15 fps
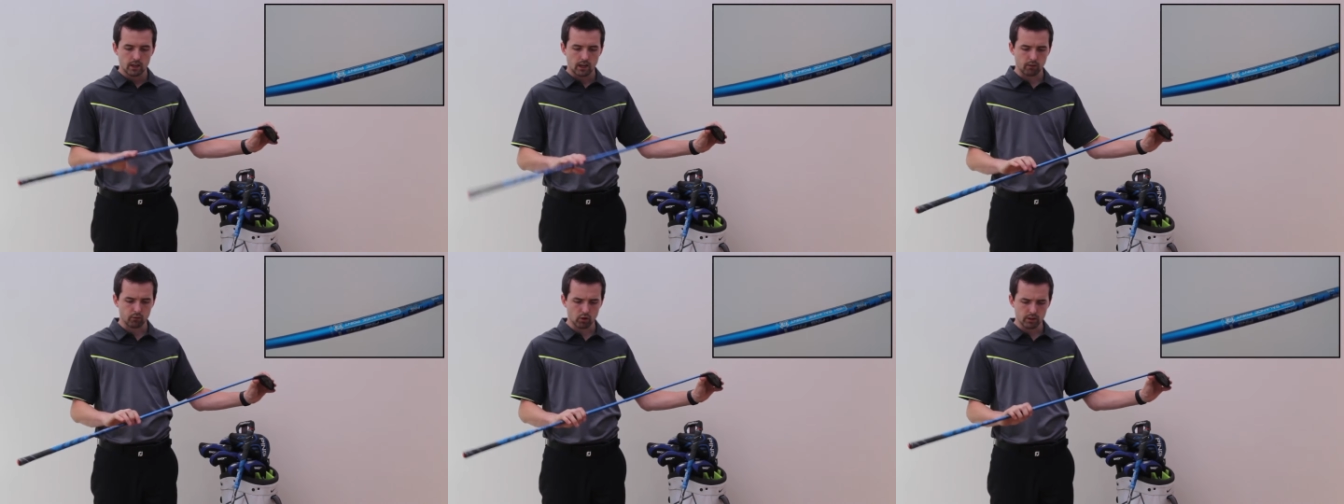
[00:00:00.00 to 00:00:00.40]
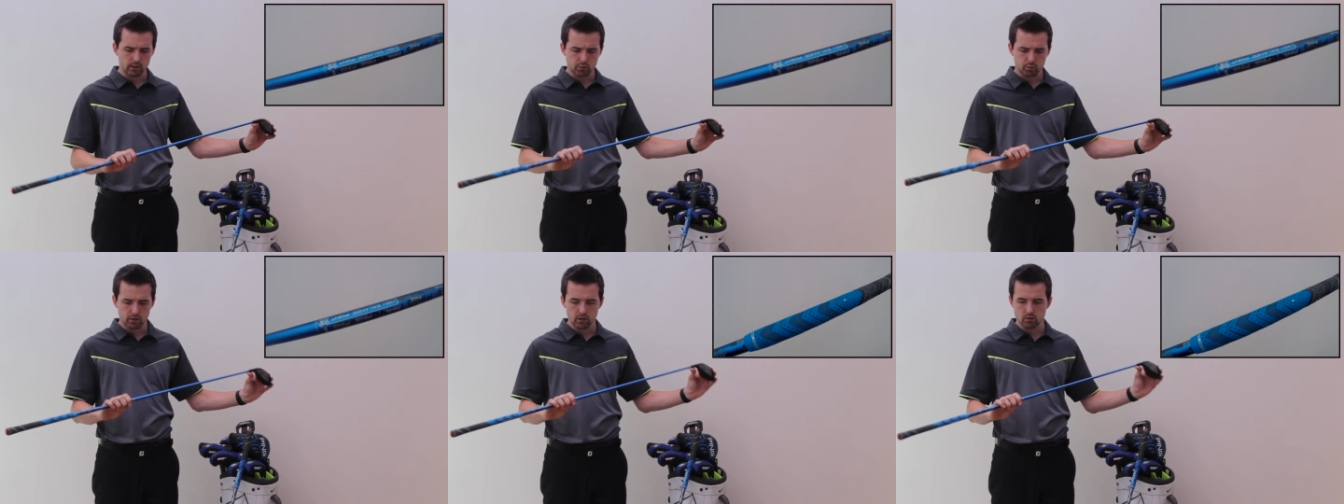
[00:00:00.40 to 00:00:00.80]
I've got
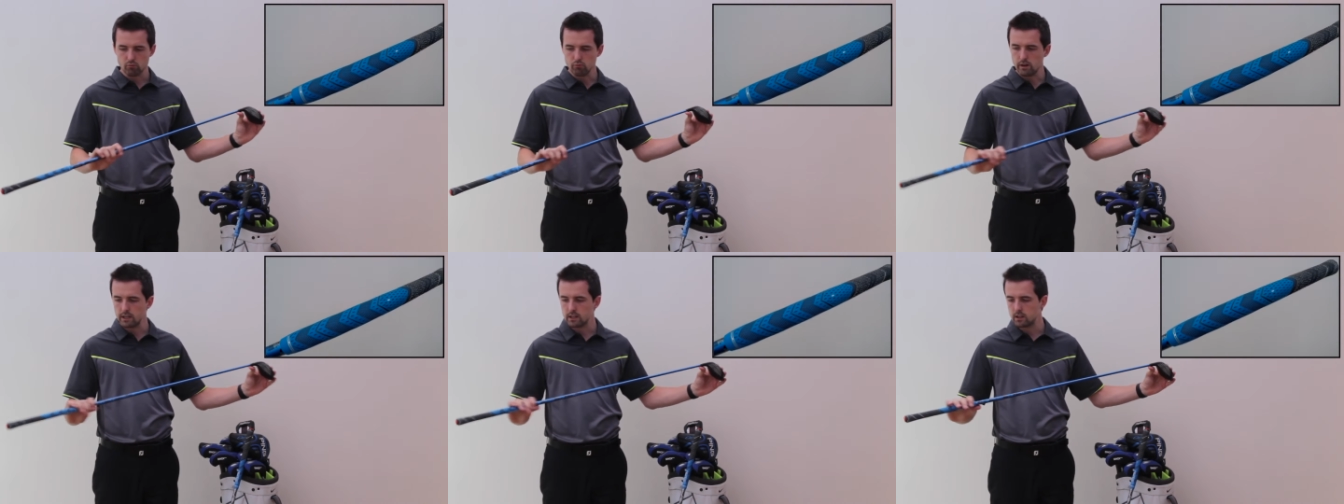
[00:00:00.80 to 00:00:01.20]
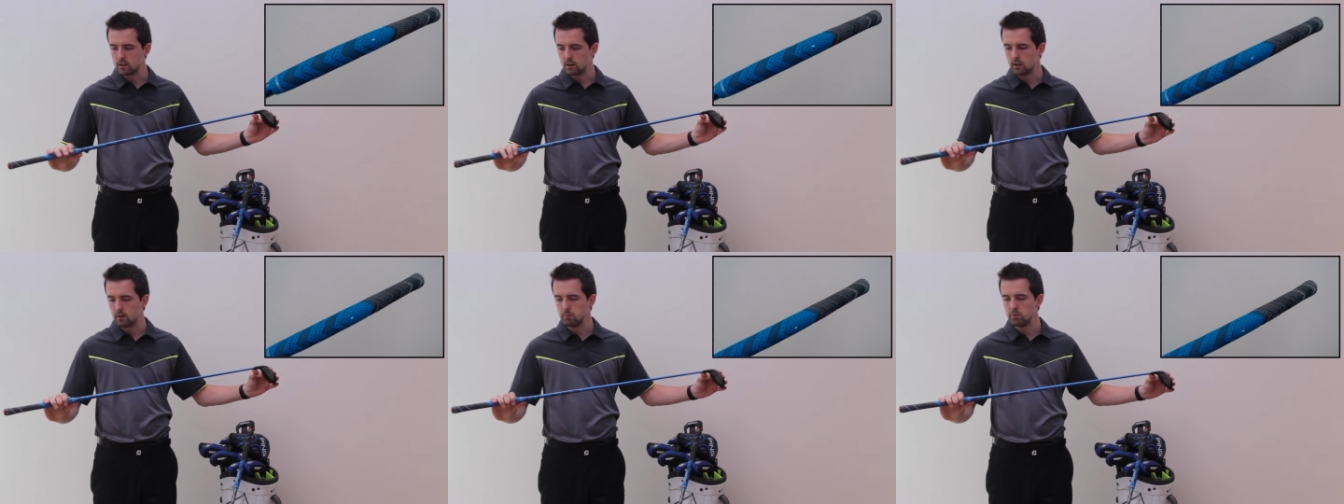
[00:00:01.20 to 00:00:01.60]
this one in a
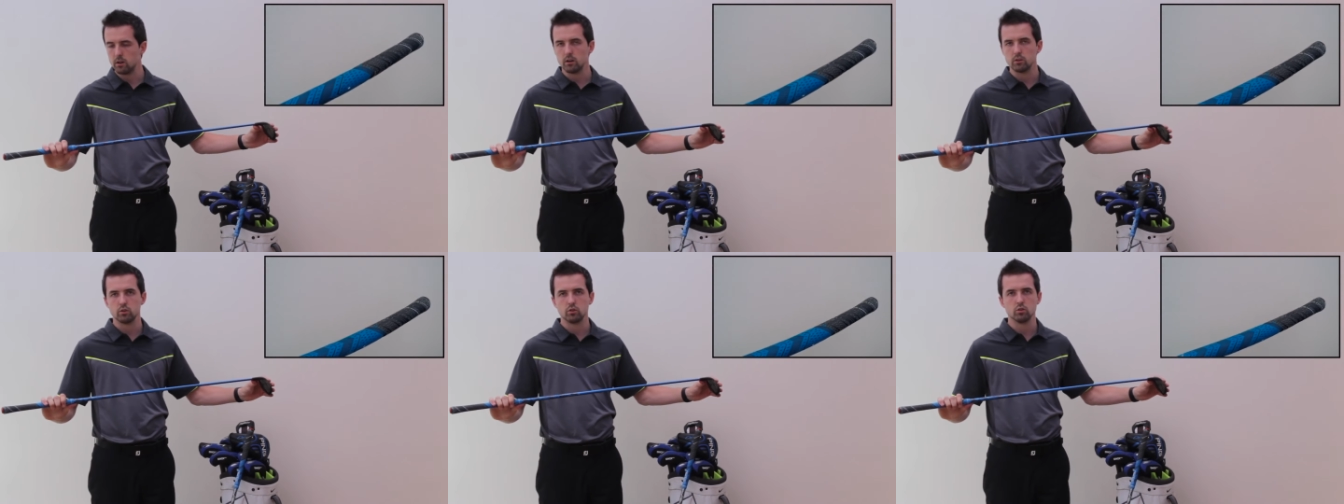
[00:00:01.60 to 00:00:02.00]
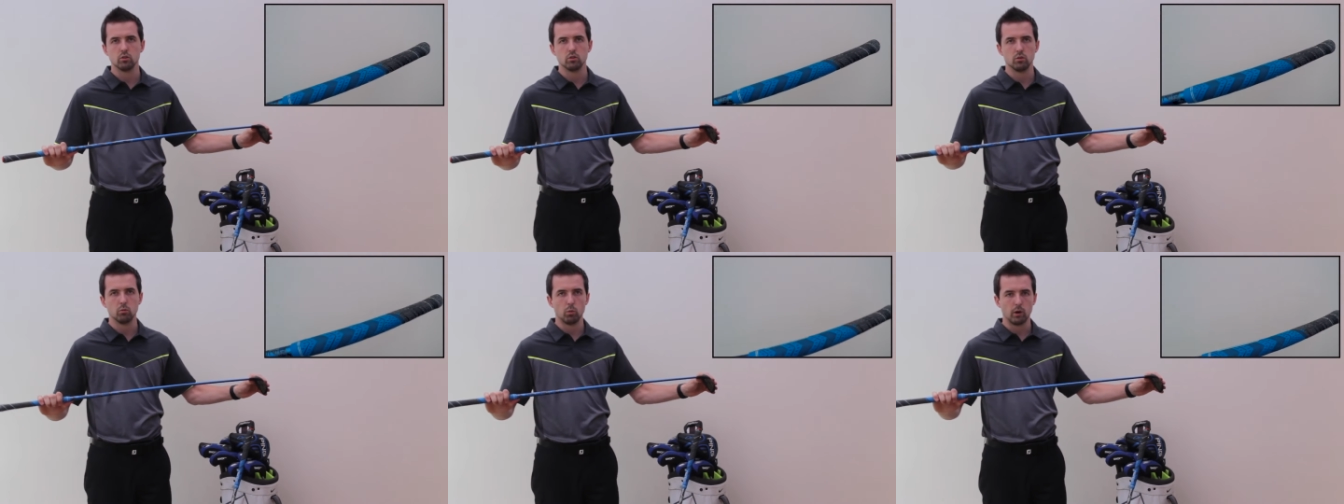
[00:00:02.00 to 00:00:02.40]
regular. I'm not
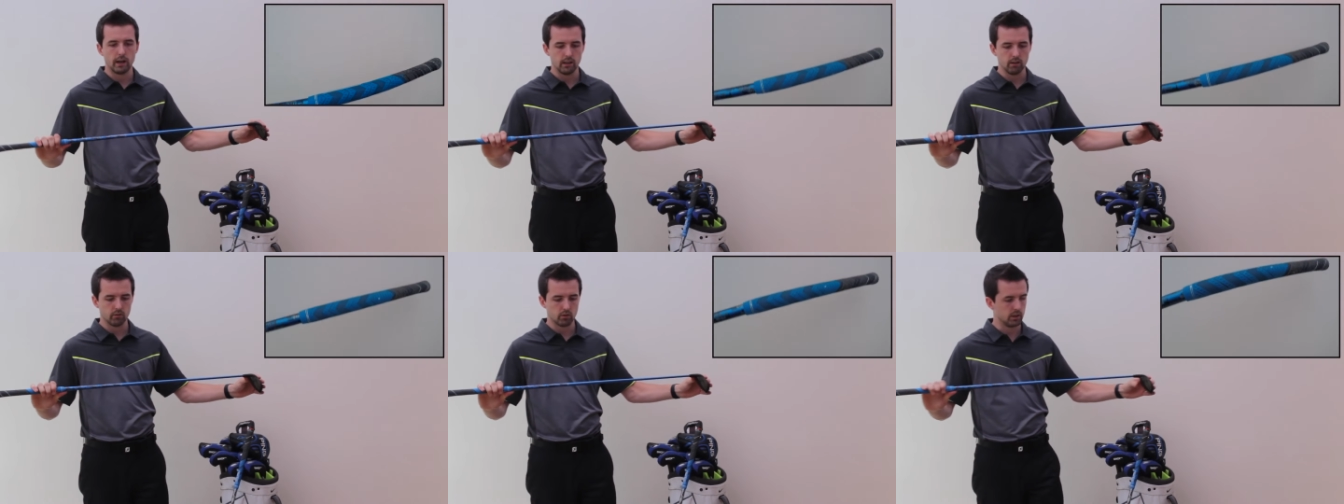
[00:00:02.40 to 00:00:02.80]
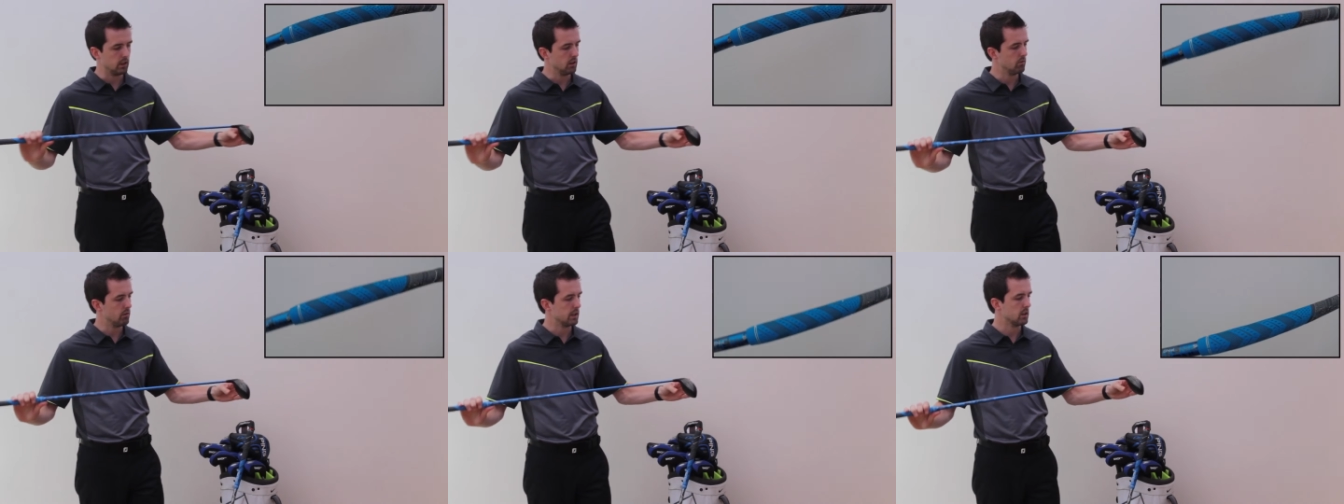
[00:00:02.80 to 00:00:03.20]
sure why I've got it
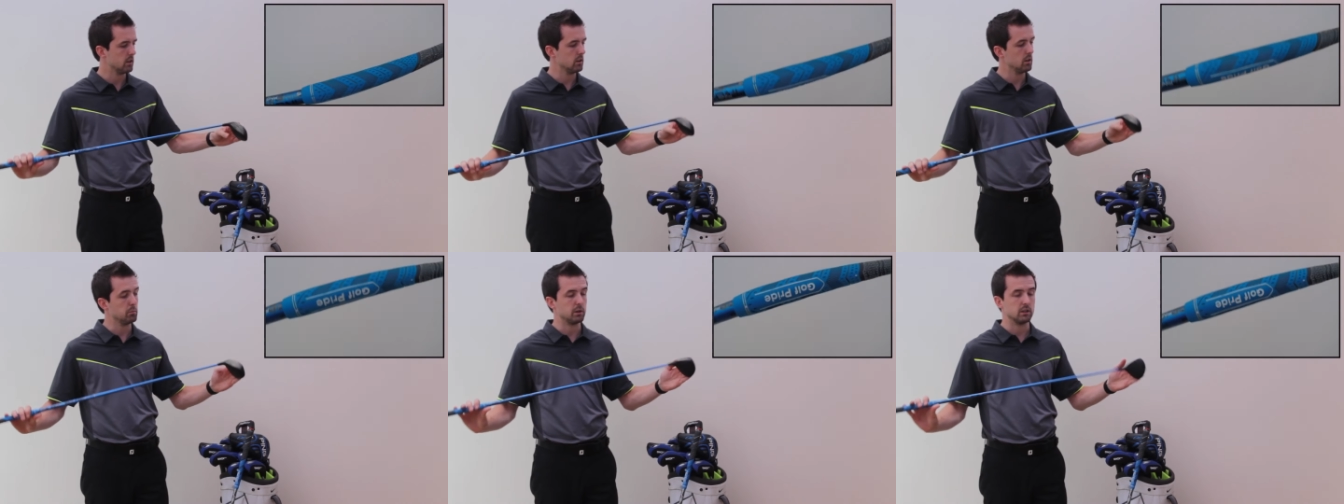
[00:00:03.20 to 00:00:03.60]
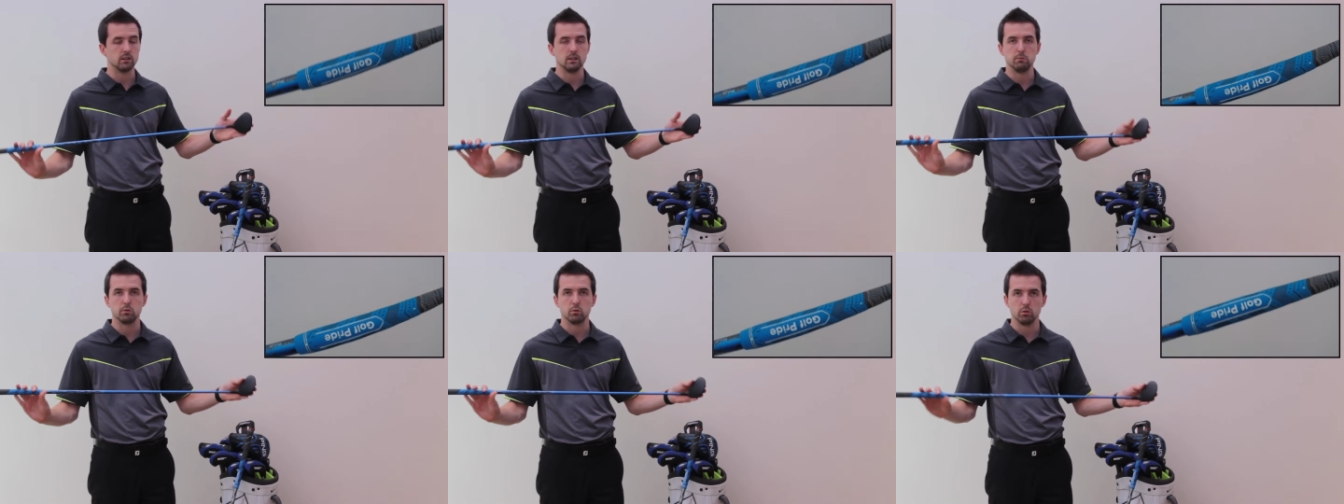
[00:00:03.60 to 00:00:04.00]
in the regular, but it
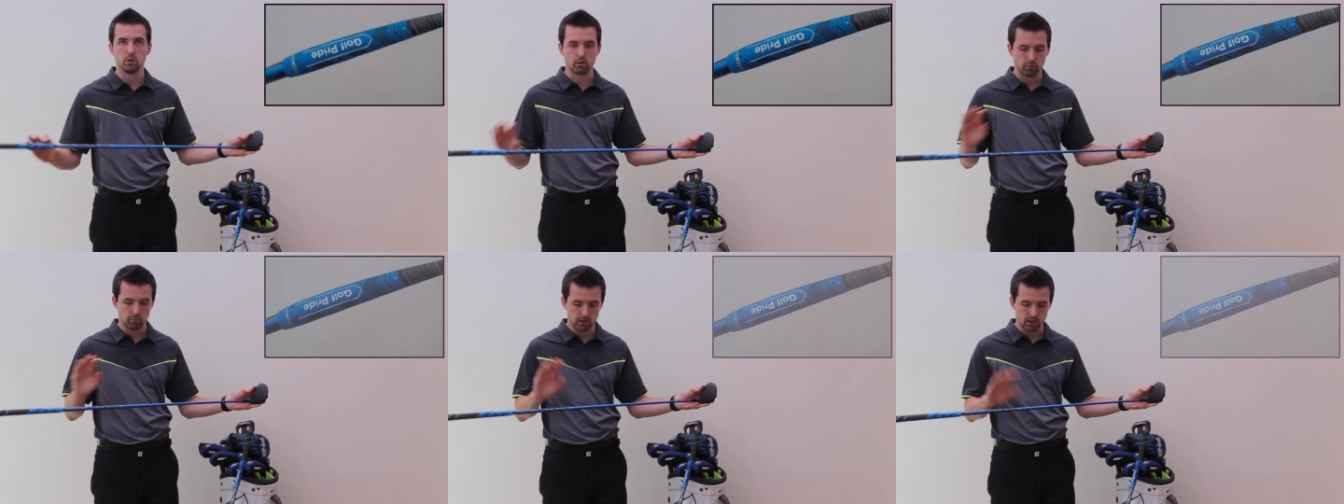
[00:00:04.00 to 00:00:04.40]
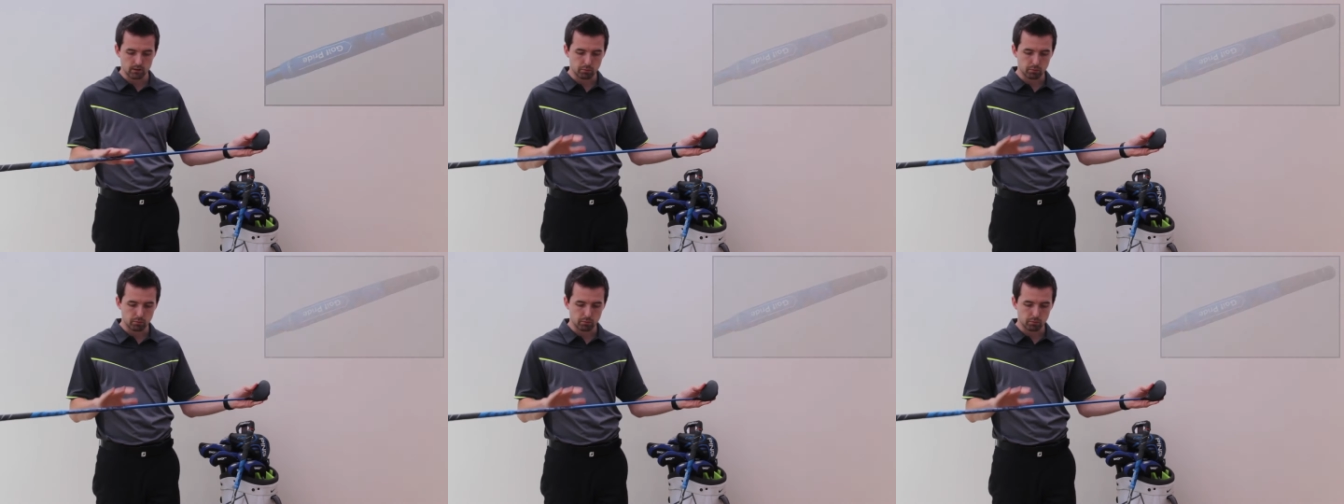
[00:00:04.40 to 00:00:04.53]
seems to work for me.